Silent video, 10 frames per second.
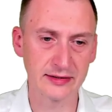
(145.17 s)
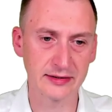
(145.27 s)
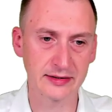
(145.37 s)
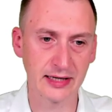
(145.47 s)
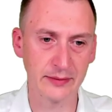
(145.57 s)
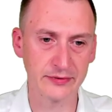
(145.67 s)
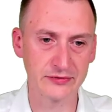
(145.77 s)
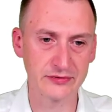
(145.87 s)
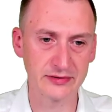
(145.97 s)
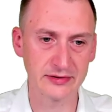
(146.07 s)
uh,
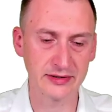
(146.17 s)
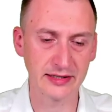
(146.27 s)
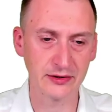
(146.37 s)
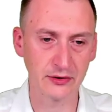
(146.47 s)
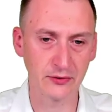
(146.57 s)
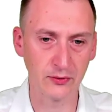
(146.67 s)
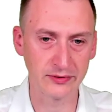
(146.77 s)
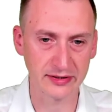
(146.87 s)
garbage uh, at, at, all.